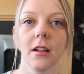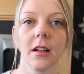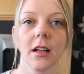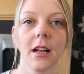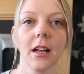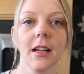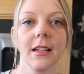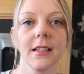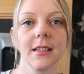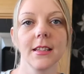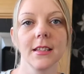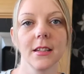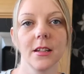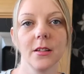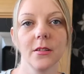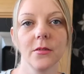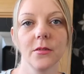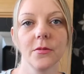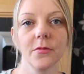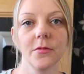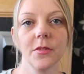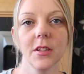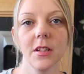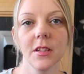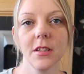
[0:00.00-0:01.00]
okay so
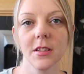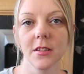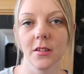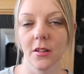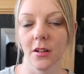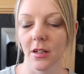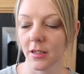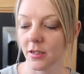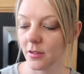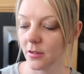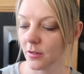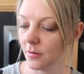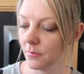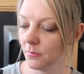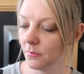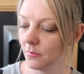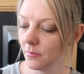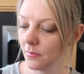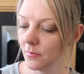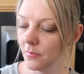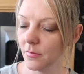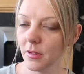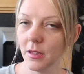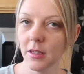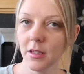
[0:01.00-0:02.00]
the first
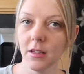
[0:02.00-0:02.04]
item